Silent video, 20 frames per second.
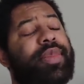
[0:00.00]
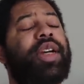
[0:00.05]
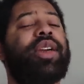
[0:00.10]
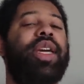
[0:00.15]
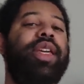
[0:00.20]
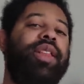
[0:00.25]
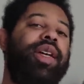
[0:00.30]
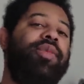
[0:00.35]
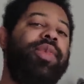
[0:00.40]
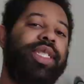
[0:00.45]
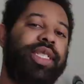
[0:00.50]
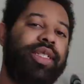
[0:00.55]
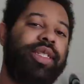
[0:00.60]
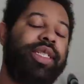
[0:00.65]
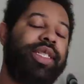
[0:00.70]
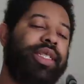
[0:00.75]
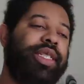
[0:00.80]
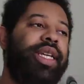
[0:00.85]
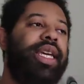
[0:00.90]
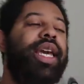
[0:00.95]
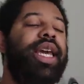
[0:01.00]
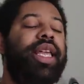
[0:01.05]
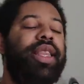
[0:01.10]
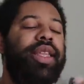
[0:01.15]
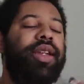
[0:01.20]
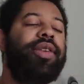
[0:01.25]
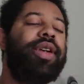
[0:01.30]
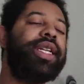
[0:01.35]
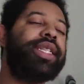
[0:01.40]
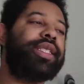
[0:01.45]
Okay, no, but seriously.
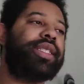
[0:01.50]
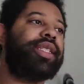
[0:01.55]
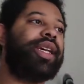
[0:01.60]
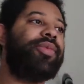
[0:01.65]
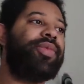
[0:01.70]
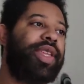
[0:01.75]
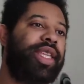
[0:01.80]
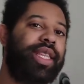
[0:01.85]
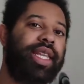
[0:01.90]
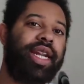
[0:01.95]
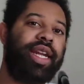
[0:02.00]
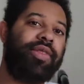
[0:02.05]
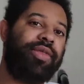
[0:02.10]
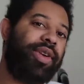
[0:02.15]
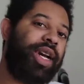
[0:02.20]
There is something that I